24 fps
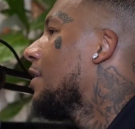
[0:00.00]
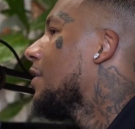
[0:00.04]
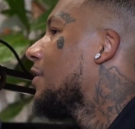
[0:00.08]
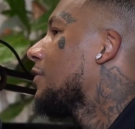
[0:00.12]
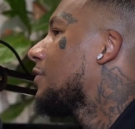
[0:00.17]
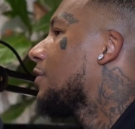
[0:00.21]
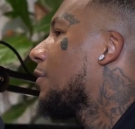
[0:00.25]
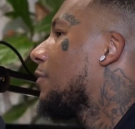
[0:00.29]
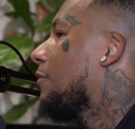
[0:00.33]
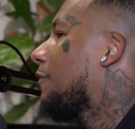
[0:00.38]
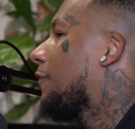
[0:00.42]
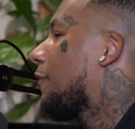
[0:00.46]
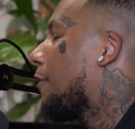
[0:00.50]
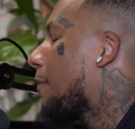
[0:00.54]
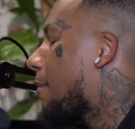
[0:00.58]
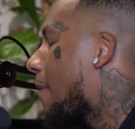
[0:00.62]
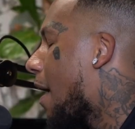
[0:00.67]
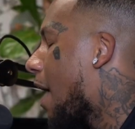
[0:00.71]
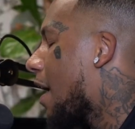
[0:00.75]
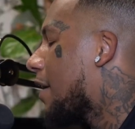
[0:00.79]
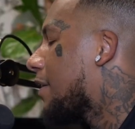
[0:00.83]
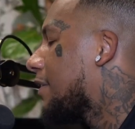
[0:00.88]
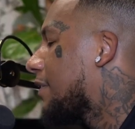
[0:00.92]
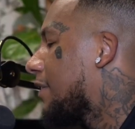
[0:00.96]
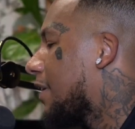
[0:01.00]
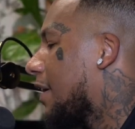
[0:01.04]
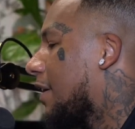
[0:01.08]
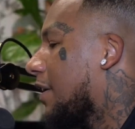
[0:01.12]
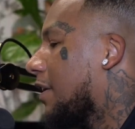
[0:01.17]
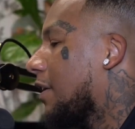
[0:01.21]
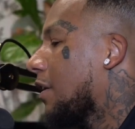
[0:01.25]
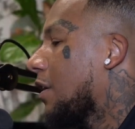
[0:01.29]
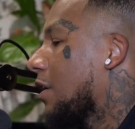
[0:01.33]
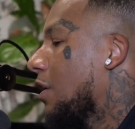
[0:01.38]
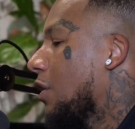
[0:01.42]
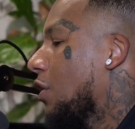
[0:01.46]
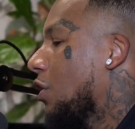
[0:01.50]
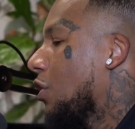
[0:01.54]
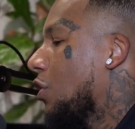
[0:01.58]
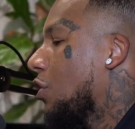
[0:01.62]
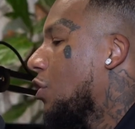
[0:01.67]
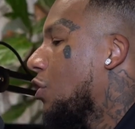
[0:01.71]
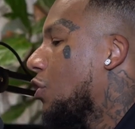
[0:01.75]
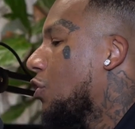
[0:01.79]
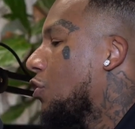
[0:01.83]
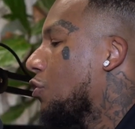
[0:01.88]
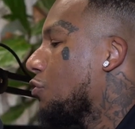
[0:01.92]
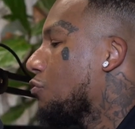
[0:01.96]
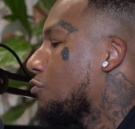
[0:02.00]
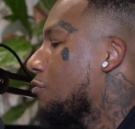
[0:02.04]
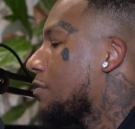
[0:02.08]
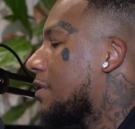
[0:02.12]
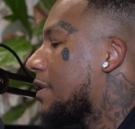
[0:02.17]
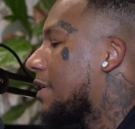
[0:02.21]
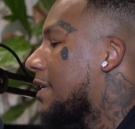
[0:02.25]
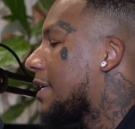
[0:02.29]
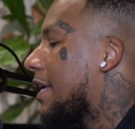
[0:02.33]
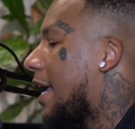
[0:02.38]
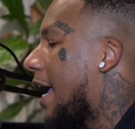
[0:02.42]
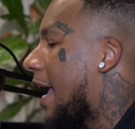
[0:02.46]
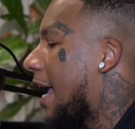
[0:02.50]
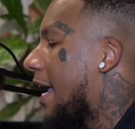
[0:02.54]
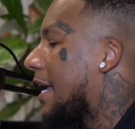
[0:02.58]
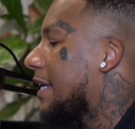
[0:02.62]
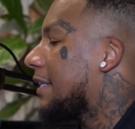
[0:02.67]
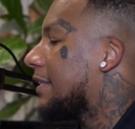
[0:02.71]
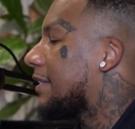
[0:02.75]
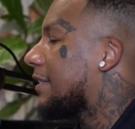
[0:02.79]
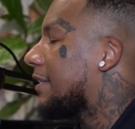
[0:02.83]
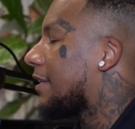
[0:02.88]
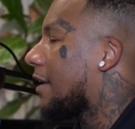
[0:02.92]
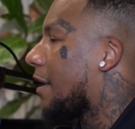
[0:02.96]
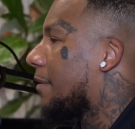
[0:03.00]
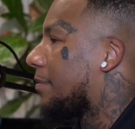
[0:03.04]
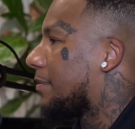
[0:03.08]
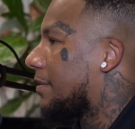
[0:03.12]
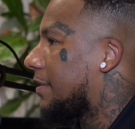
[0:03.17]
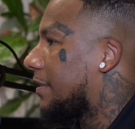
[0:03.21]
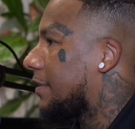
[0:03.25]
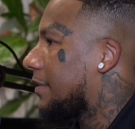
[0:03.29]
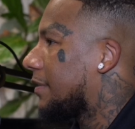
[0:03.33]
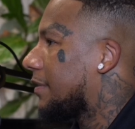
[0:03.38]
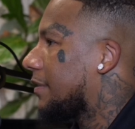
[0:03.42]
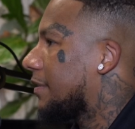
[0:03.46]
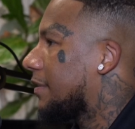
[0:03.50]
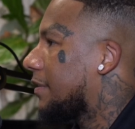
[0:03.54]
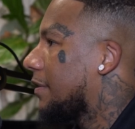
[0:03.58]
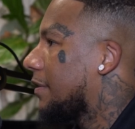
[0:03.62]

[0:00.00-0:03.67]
So from my understanding, you gain substance.